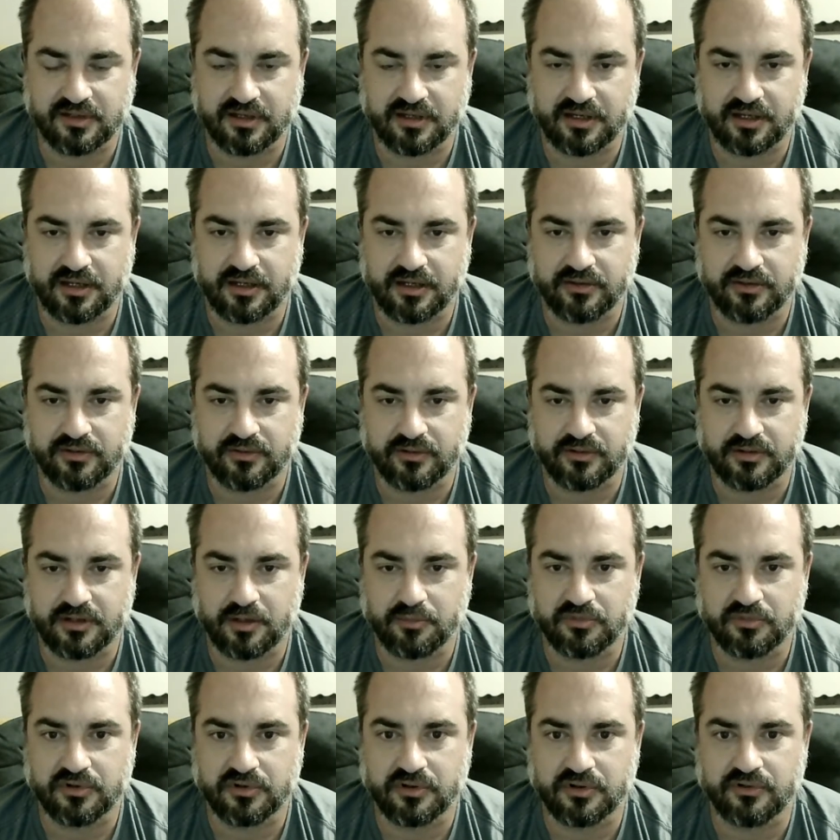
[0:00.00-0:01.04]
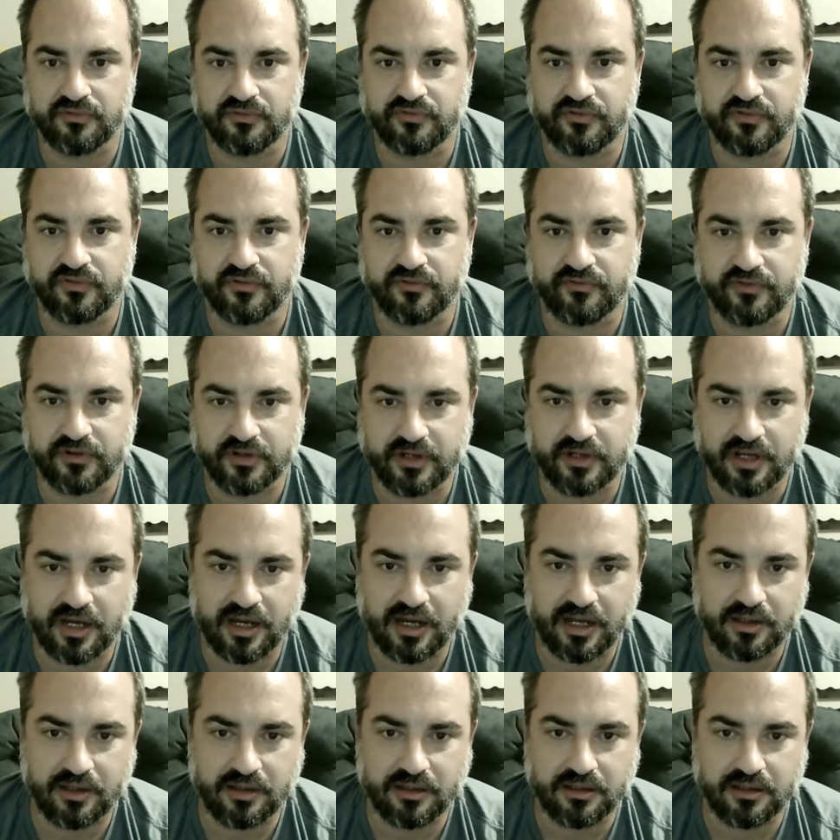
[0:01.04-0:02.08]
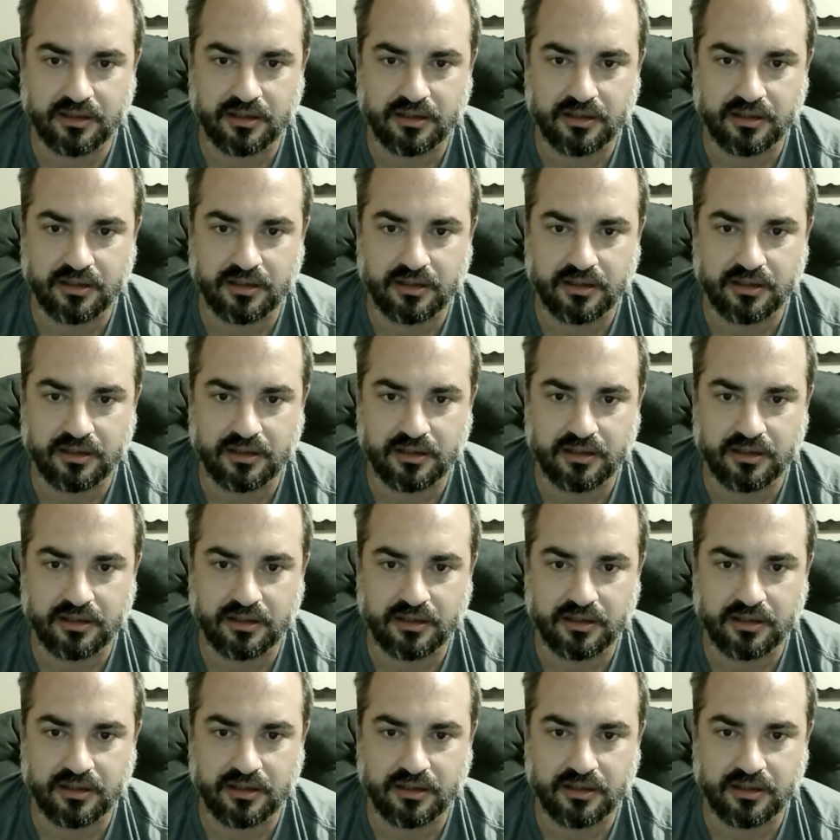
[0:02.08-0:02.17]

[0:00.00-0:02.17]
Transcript: there are a number of very high